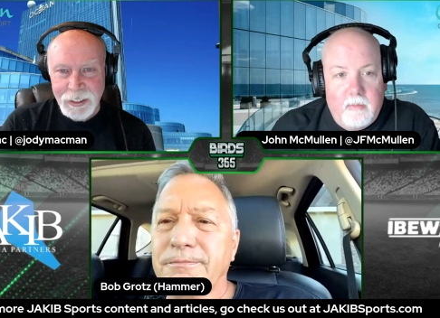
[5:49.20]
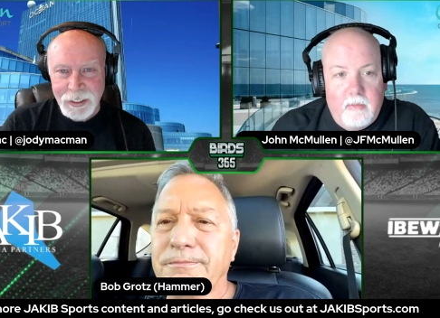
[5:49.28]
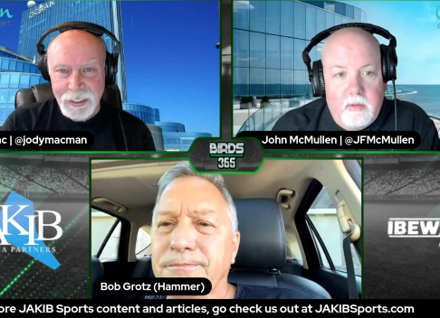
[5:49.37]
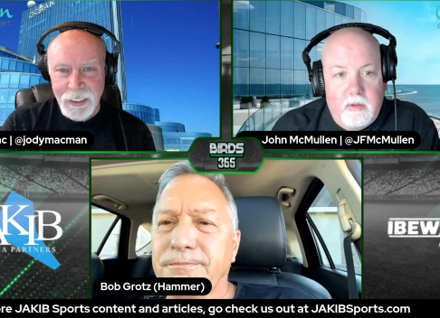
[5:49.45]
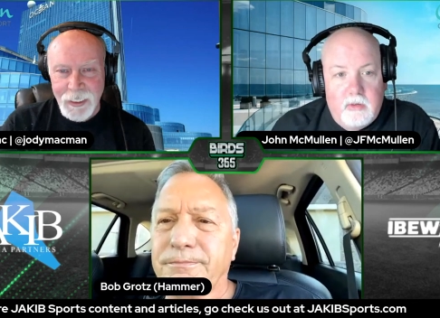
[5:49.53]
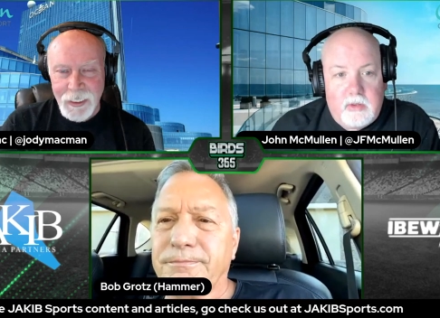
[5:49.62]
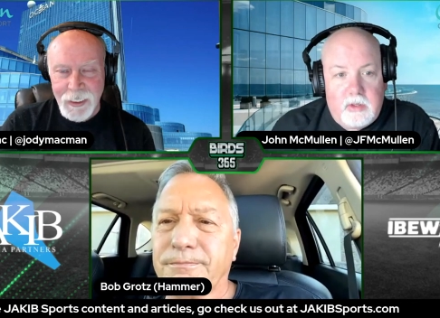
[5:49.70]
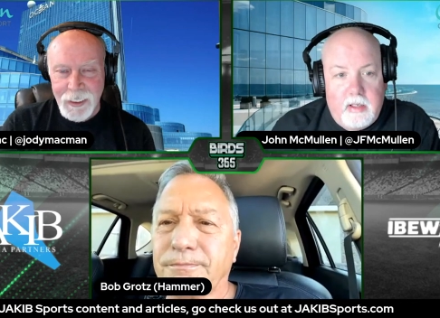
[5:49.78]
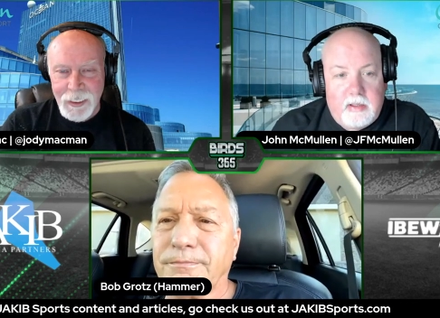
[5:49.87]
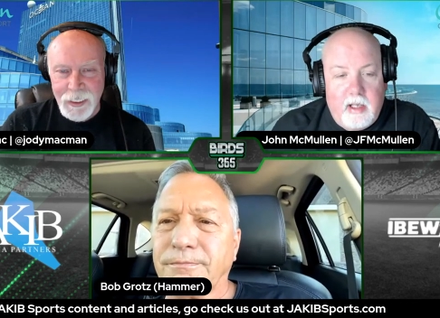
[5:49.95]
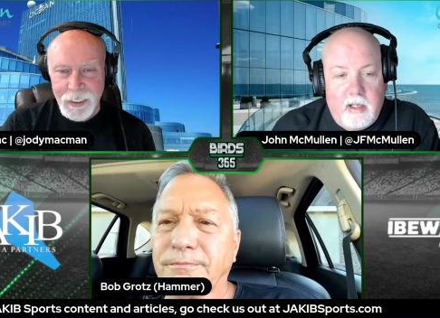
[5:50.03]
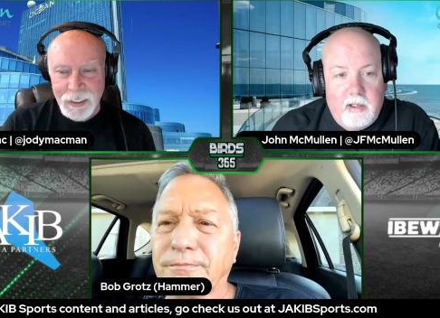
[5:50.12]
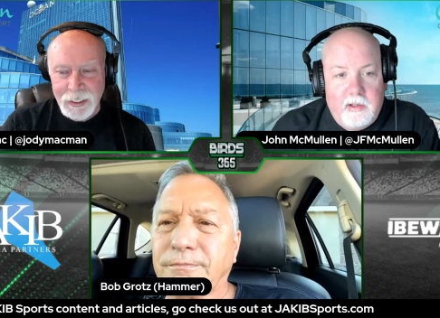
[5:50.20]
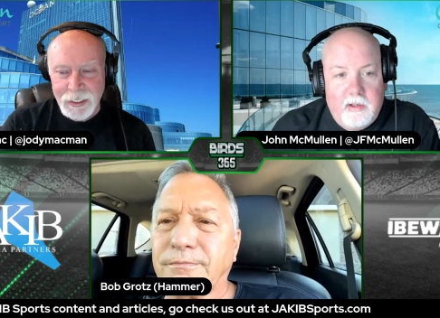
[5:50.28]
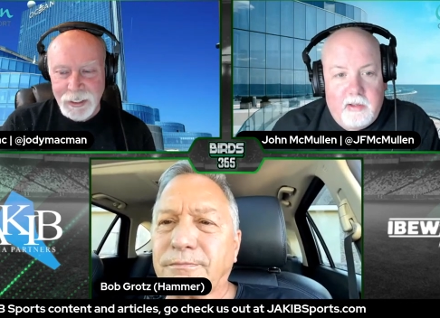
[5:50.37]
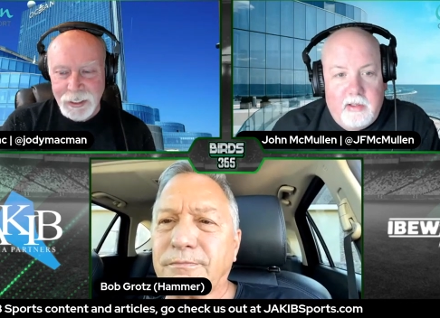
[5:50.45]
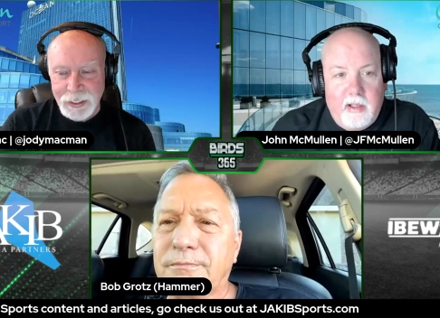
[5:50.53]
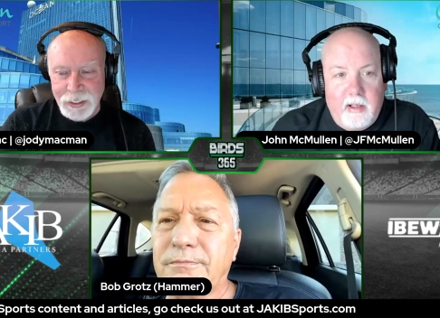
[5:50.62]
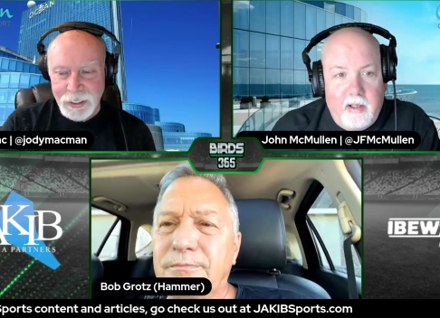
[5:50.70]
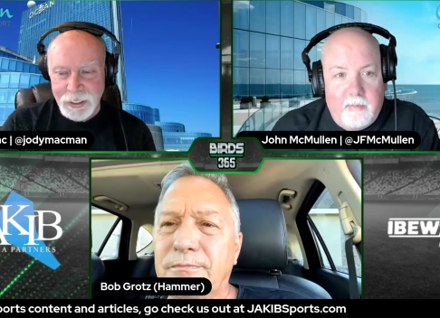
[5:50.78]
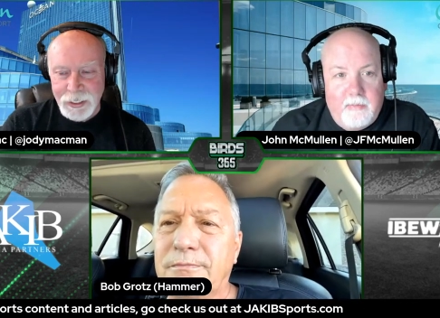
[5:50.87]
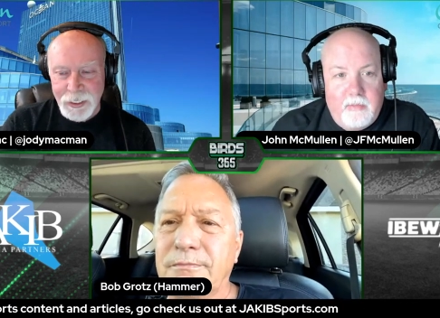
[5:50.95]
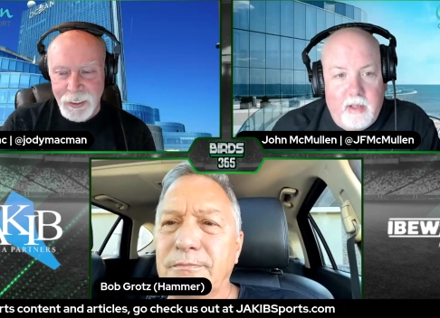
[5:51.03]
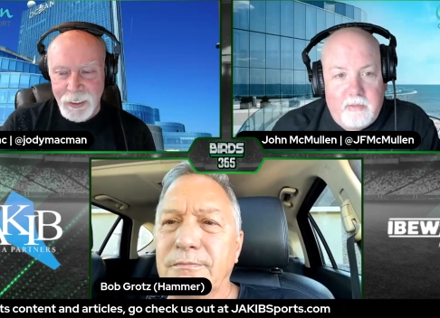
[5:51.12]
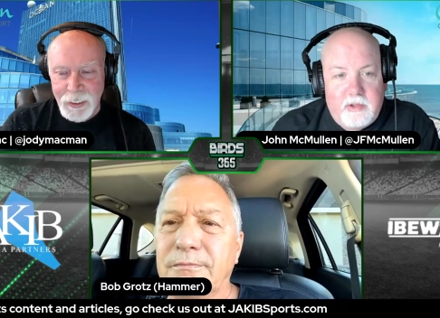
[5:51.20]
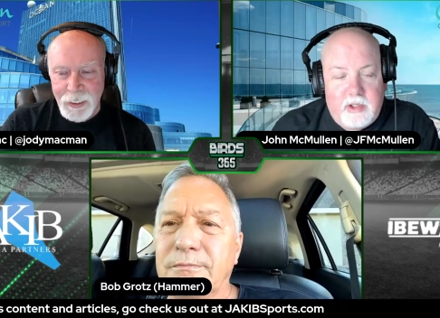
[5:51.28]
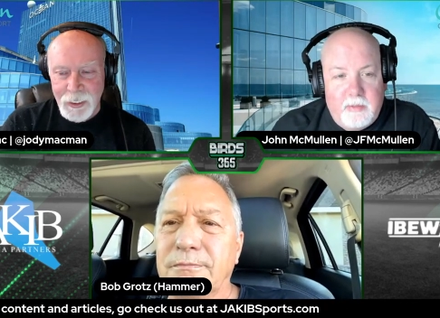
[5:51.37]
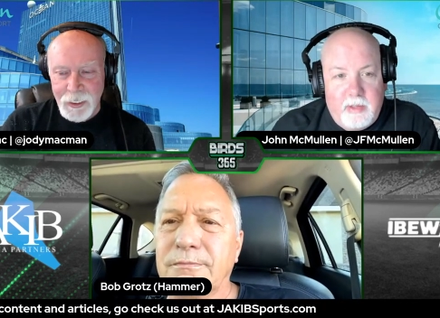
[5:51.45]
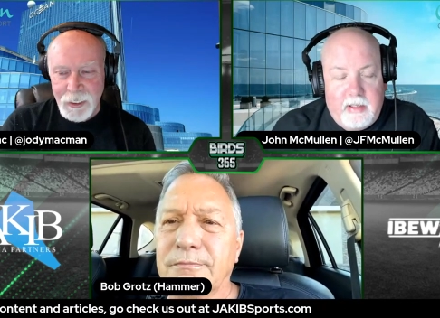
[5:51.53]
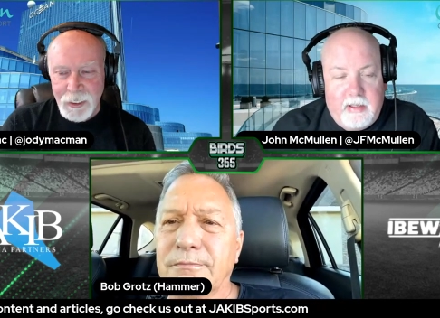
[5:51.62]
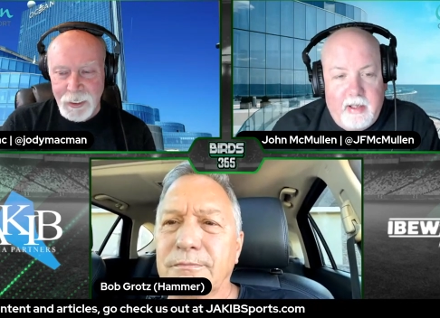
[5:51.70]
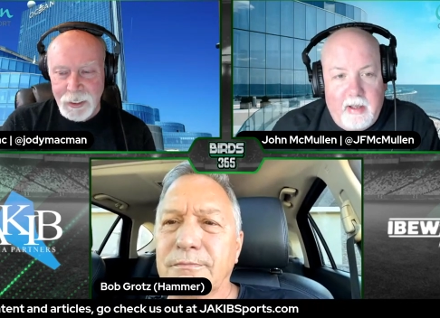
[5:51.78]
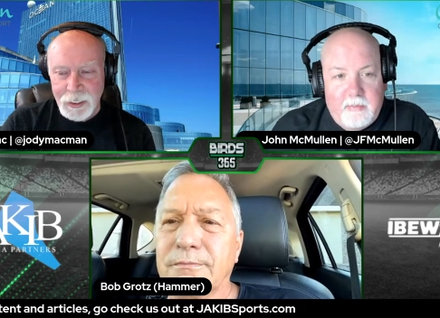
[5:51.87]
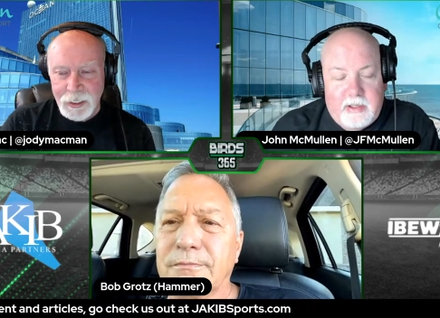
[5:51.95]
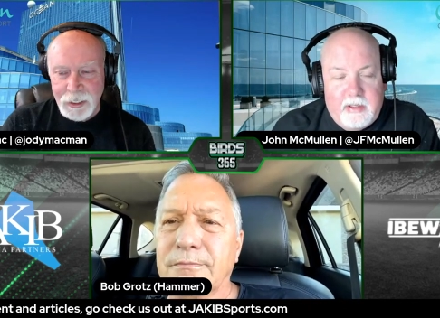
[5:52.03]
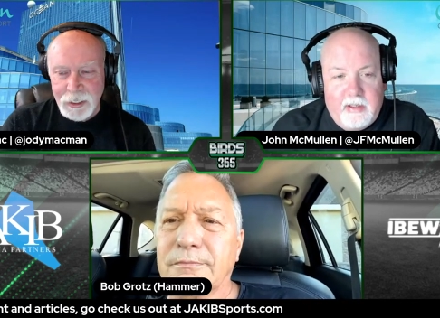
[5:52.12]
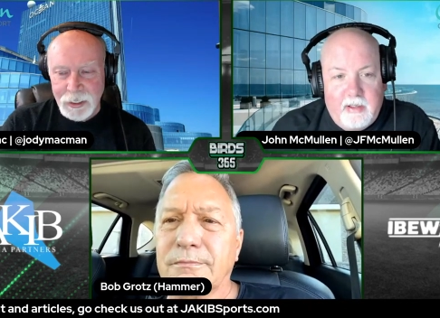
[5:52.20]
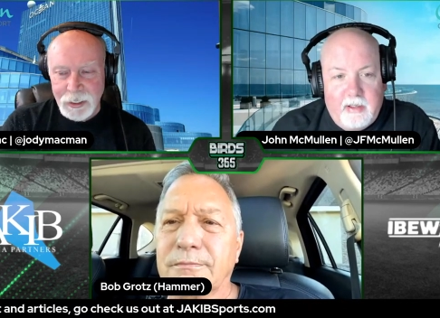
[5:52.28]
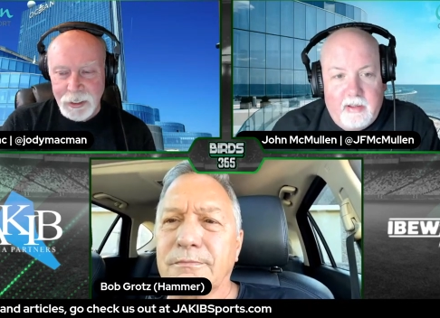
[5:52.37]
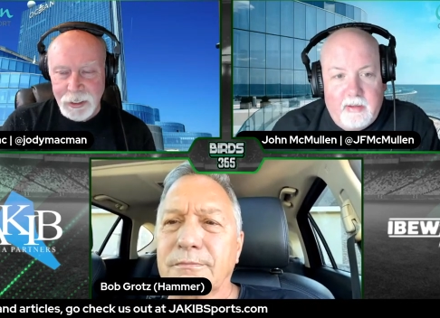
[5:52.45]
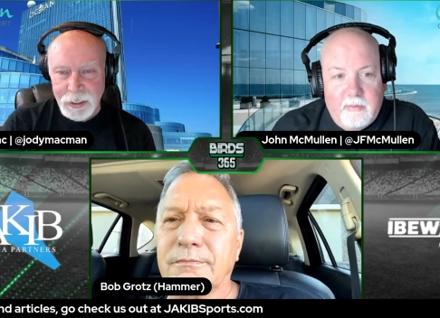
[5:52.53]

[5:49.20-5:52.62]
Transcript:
Speaker 1: you say he's had a good camp. Now, Jimmy Kempski